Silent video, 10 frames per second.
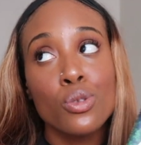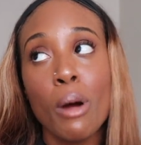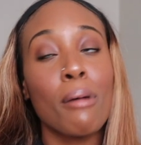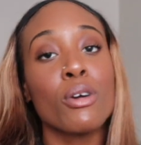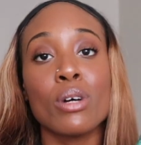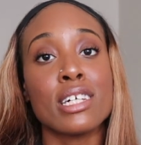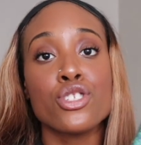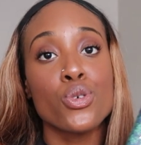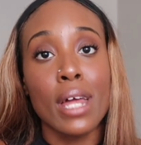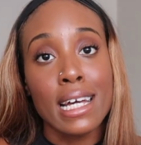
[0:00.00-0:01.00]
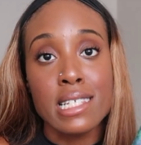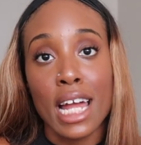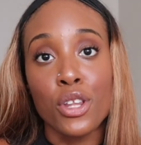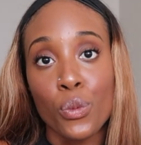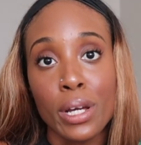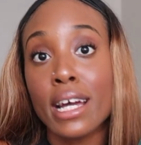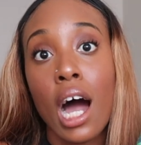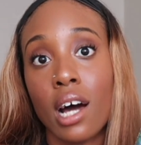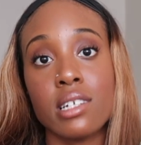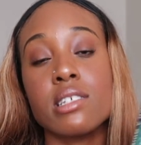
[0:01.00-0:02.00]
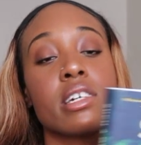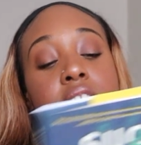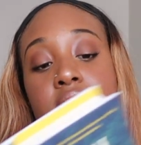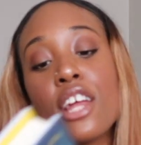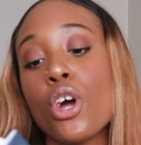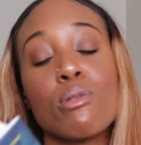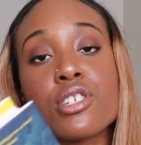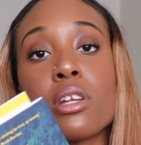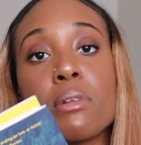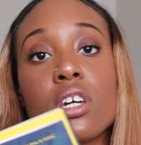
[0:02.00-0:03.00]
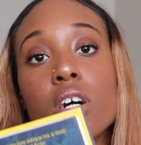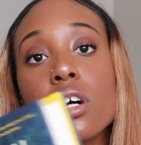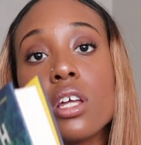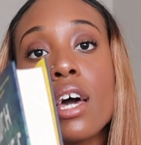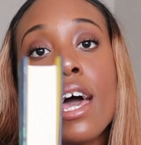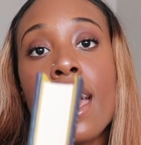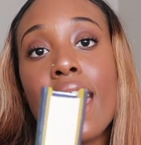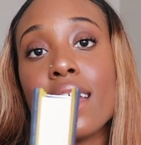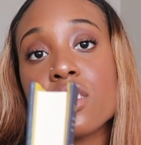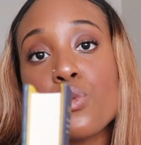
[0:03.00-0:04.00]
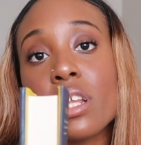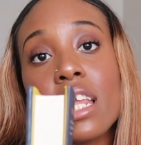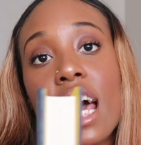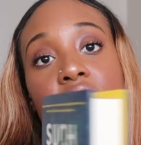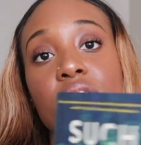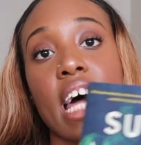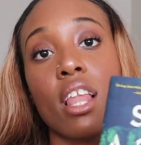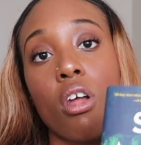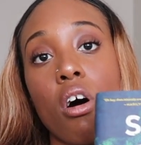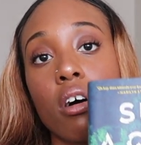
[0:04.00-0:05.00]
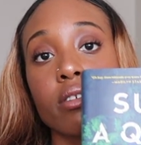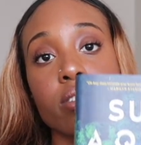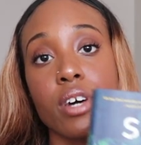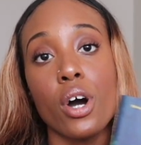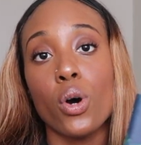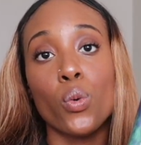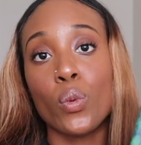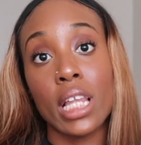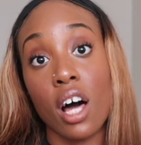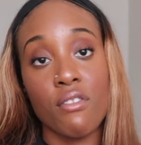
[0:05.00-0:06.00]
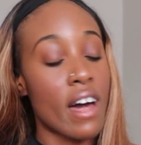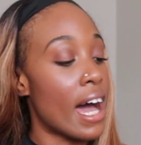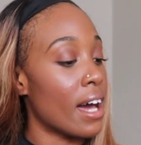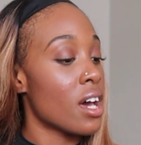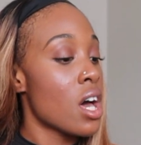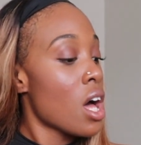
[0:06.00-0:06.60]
probably within 2 days out of the week, honestly, because I know it's gonna be good. And it's really not even that long, so we love that.